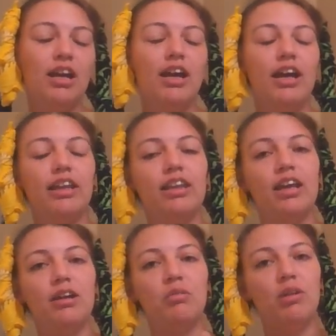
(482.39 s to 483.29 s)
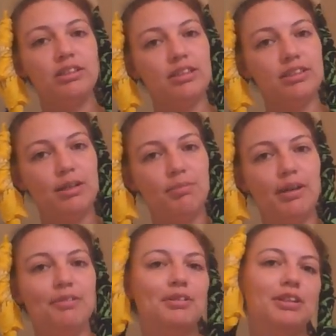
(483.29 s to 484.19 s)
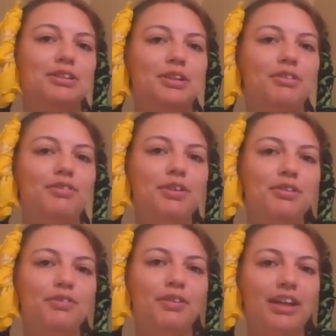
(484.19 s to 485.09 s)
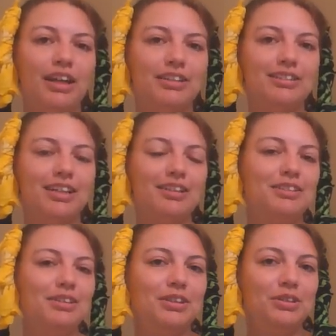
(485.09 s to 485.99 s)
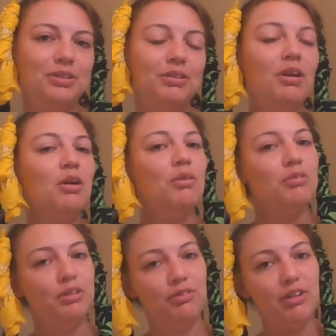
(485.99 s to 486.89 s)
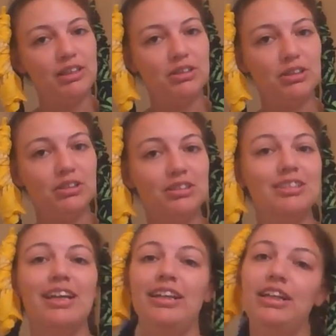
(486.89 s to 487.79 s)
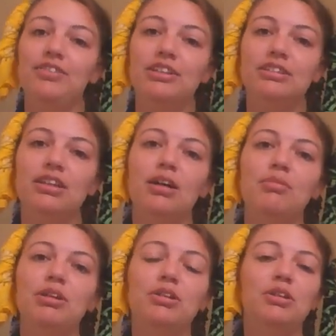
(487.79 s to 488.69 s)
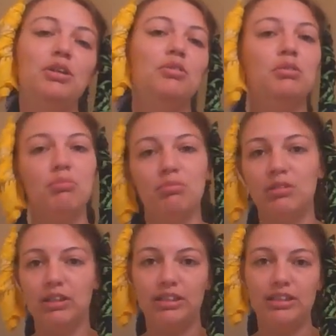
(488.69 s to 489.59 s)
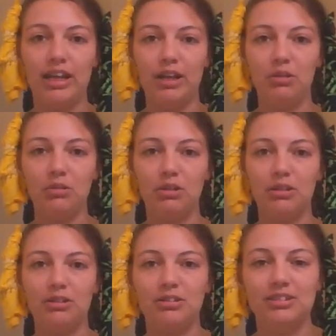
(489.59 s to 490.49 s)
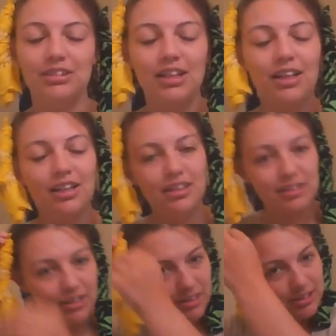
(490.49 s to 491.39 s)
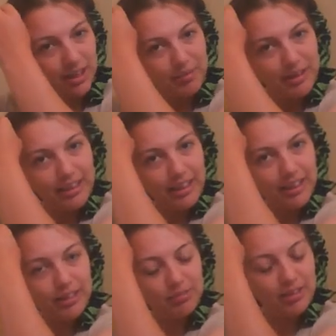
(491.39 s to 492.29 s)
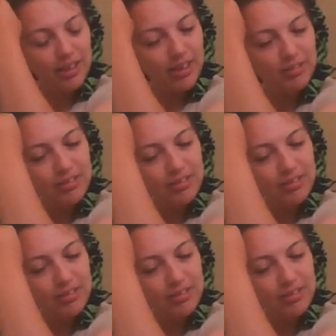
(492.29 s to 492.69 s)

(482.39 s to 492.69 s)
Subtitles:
And then once they're separated, we're going to show a few fun hairstyles you can do with fresh curls and even some that you can do with day-old curls. So let's start by taking them down.